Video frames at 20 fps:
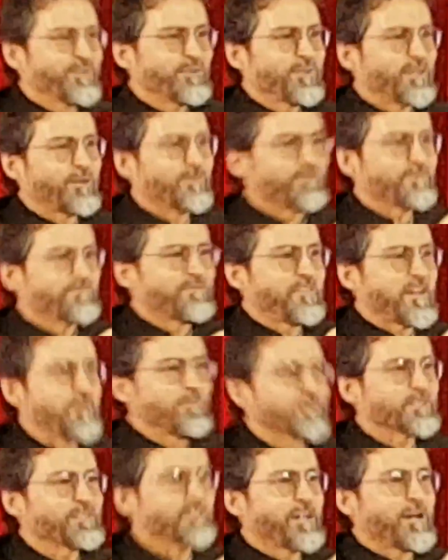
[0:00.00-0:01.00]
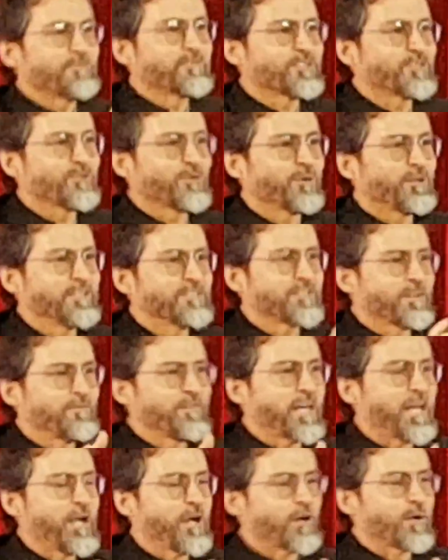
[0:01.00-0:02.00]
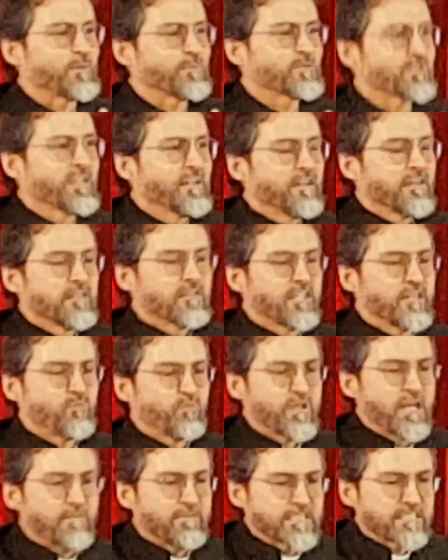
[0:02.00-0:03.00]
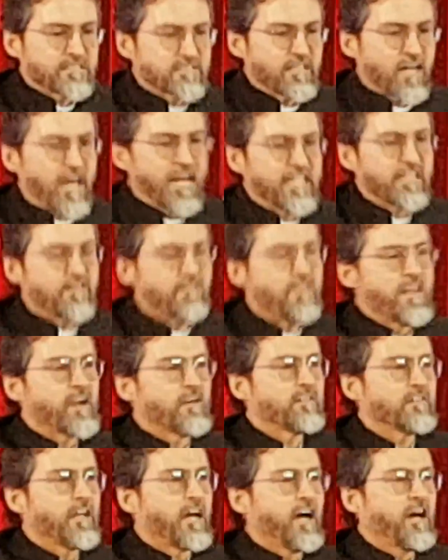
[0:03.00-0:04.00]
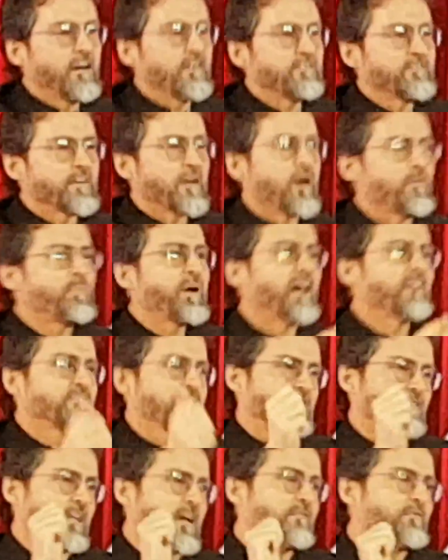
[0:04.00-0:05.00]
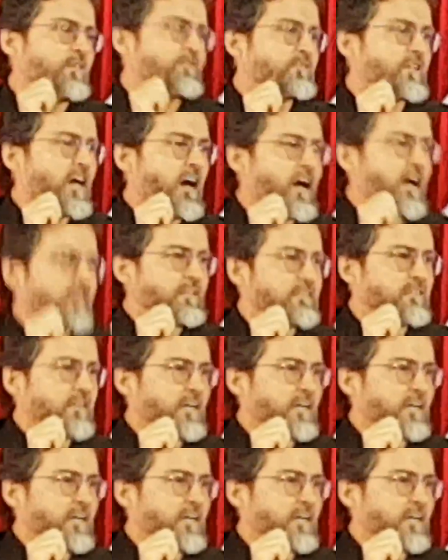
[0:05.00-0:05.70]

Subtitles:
They're famous love stories of the Arabs. That we have a sign in their love about the love of God.